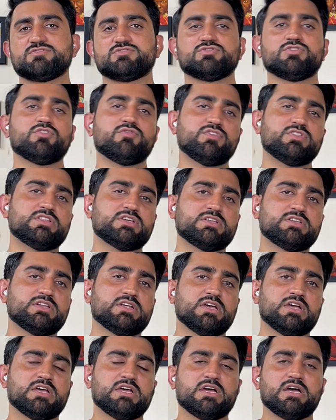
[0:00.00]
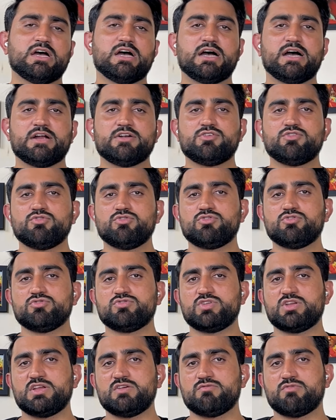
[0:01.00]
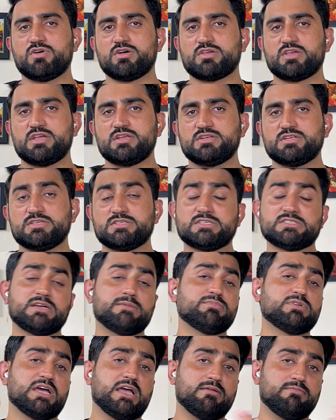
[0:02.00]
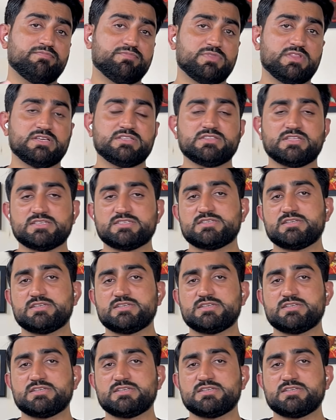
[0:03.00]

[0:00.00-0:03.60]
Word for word: So within 2 to 3 working days, or sometimes on